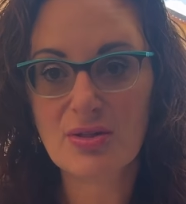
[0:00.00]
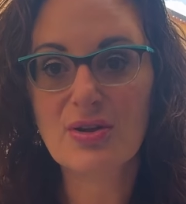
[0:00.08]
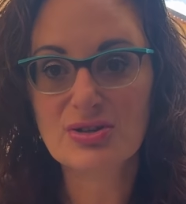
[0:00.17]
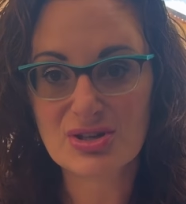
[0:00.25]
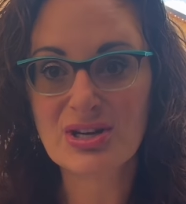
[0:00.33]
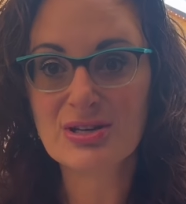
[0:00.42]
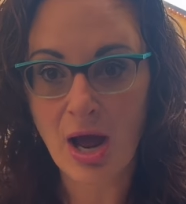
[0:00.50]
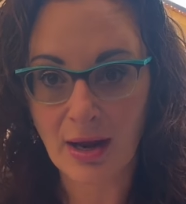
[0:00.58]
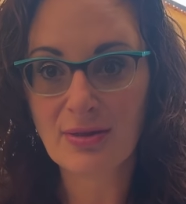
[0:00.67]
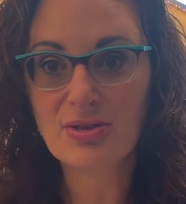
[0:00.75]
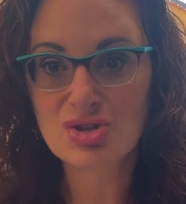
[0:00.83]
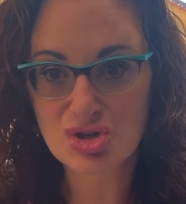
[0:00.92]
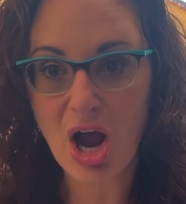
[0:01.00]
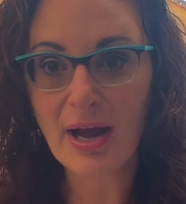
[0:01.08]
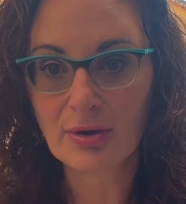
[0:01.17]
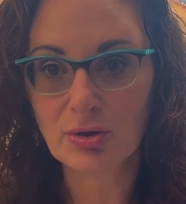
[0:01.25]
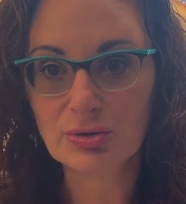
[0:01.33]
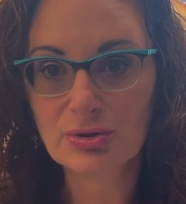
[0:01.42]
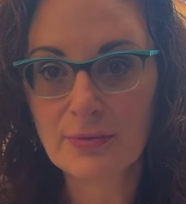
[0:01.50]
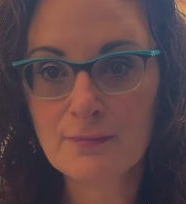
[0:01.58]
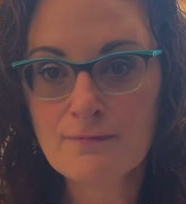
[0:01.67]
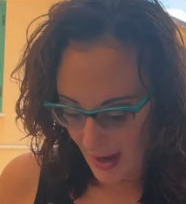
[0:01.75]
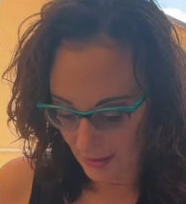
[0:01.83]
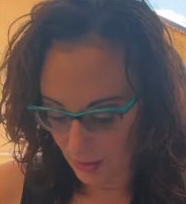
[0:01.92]
there's a 9th child,
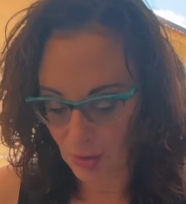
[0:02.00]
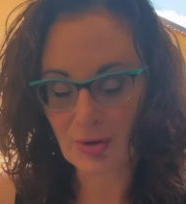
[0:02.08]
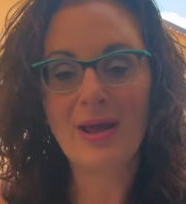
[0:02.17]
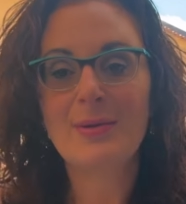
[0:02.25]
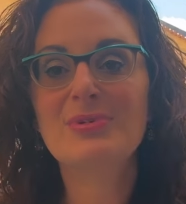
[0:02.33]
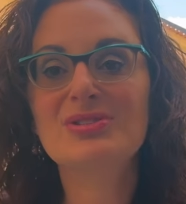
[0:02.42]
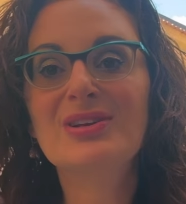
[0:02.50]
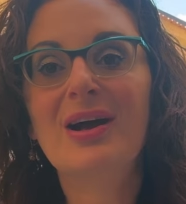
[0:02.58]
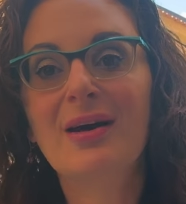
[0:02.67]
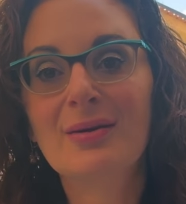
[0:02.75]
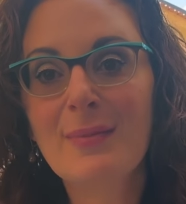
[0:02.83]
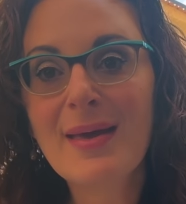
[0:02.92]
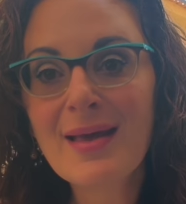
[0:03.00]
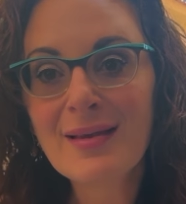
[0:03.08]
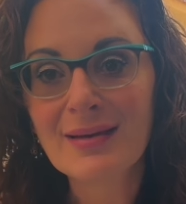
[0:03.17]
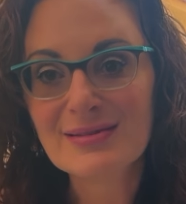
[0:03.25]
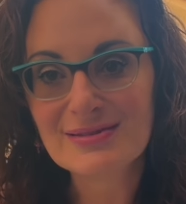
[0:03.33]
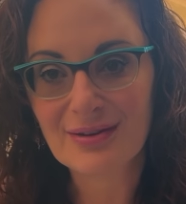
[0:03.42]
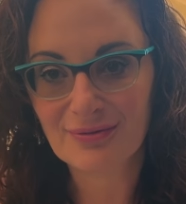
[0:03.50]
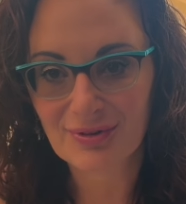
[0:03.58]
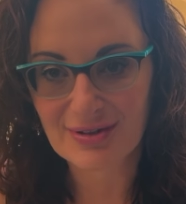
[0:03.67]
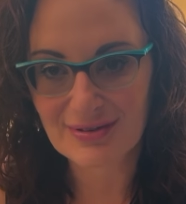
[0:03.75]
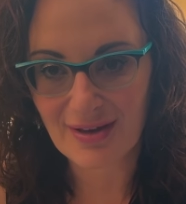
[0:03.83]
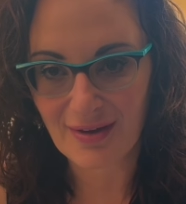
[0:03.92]
and her name is Carmela
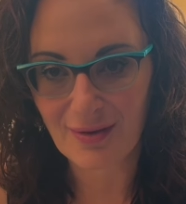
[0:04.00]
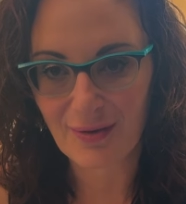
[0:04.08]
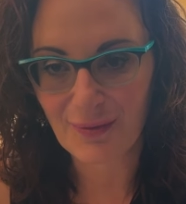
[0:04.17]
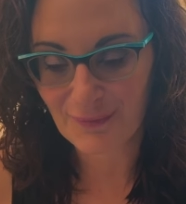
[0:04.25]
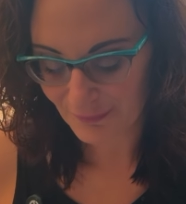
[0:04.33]
Sanfratello.